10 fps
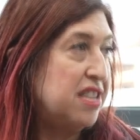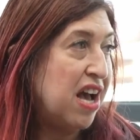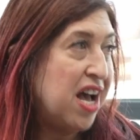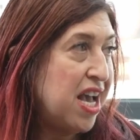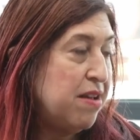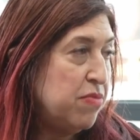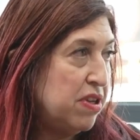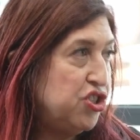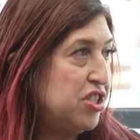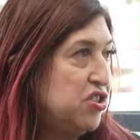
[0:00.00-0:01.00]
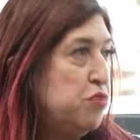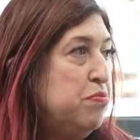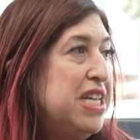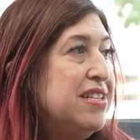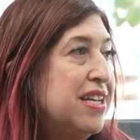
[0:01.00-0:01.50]
Time just to
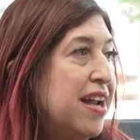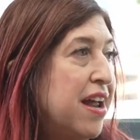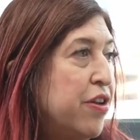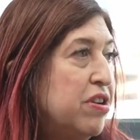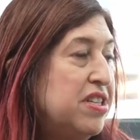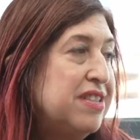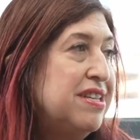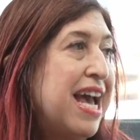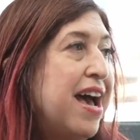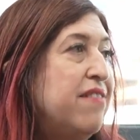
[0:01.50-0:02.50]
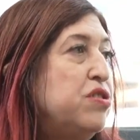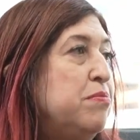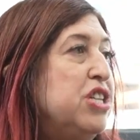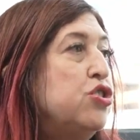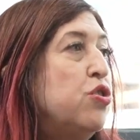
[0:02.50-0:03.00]
be together. It doesn't have to
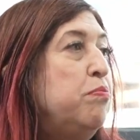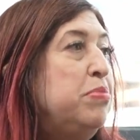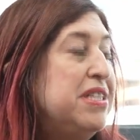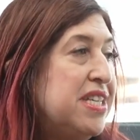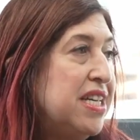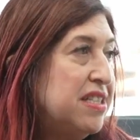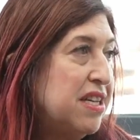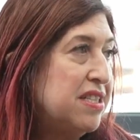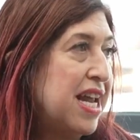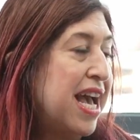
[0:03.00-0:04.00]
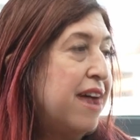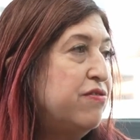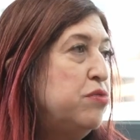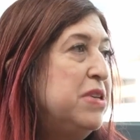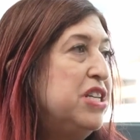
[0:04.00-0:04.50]
be so busy. It doesn't
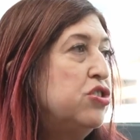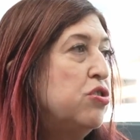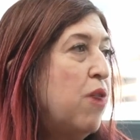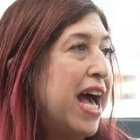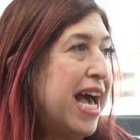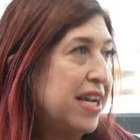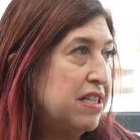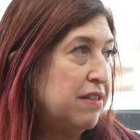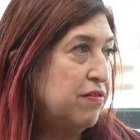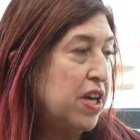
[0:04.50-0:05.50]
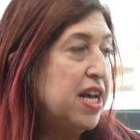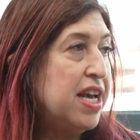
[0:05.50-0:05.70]
have to be so active.